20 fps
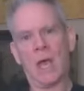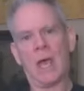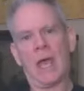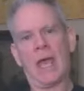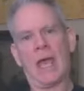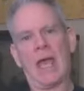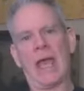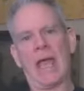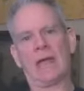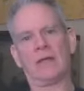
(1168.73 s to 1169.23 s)

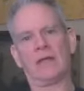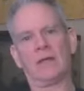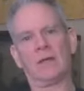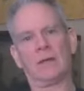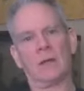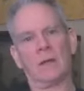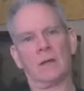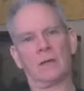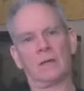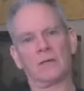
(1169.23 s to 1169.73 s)
And
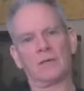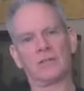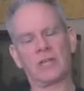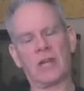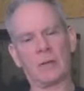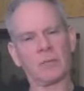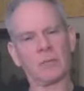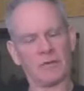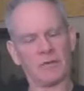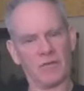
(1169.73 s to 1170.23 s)
in
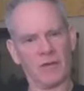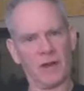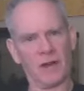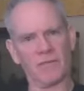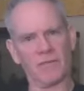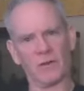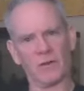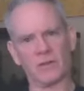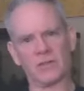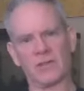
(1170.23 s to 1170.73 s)
chapter 5,
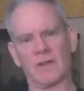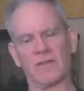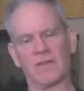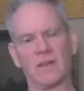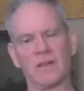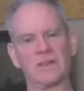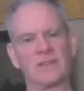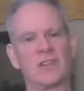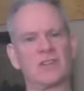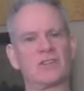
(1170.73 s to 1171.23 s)
verse 7,
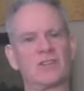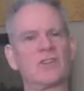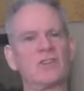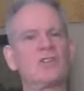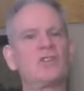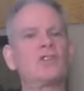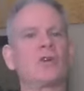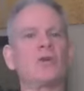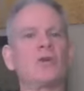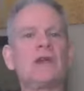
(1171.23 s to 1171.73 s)
it says
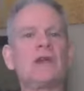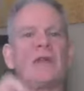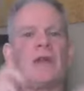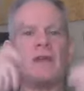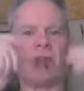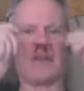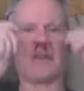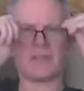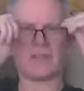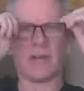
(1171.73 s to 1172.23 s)
that
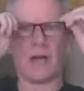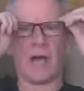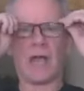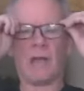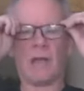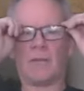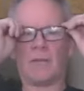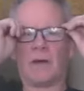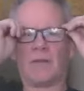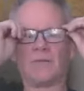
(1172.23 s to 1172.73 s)
during the
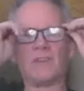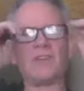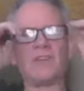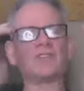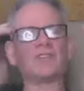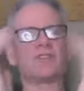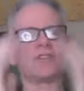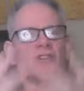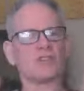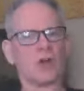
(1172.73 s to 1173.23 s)
time of
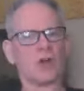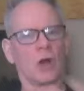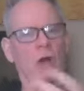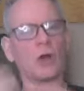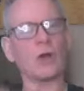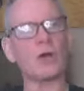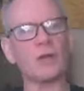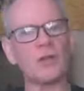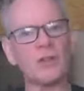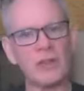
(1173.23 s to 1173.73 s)
Jesus'
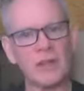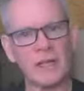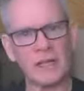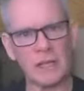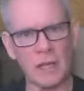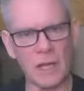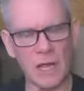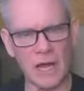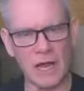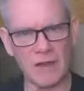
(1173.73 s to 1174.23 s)
earthly
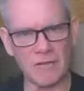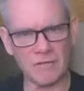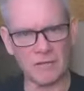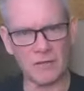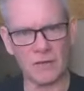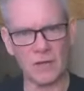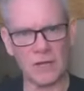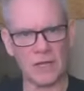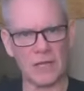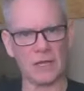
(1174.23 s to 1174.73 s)
life
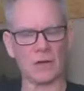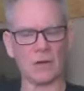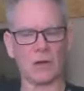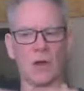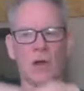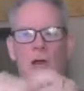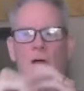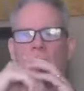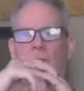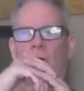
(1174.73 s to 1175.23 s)
here
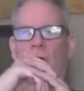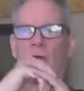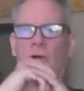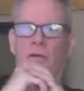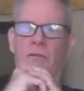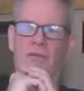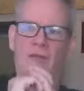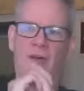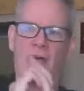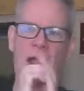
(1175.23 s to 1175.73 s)
on
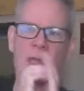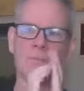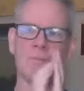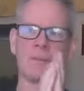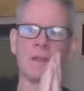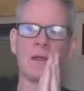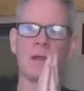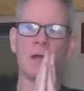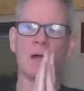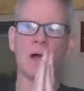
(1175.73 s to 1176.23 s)
earth, that
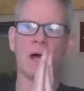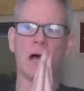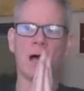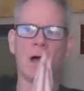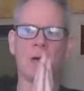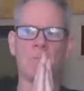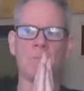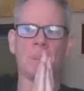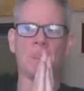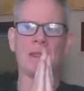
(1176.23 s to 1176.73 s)

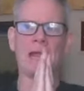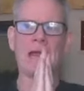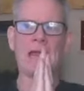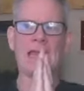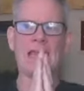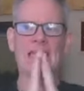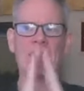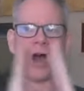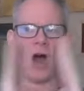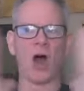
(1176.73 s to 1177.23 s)

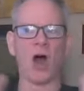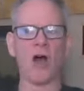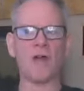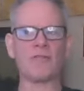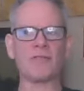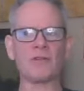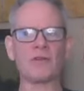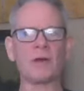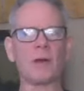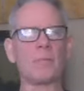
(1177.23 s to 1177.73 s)
he
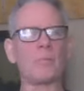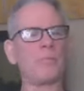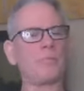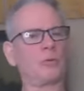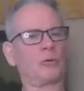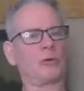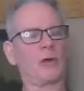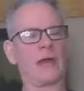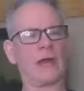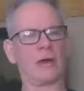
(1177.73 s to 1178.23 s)
offered up
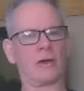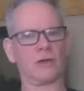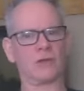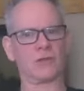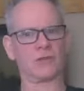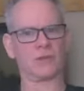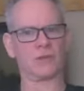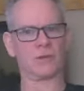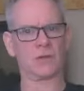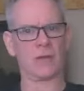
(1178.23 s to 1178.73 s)

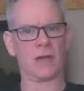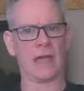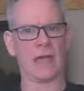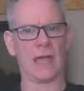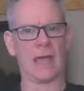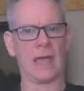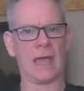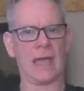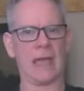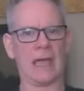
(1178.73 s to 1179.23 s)
prayers
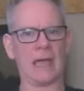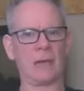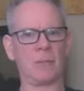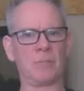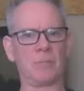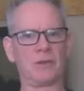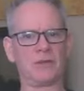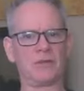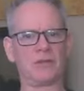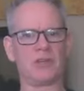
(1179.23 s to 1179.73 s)
and
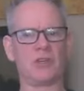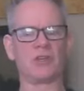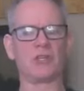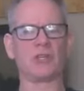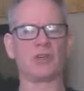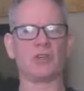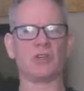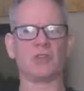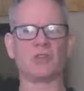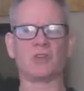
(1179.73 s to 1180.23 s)

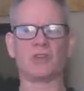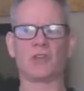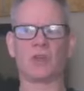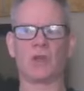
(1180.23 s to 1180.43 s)
petitions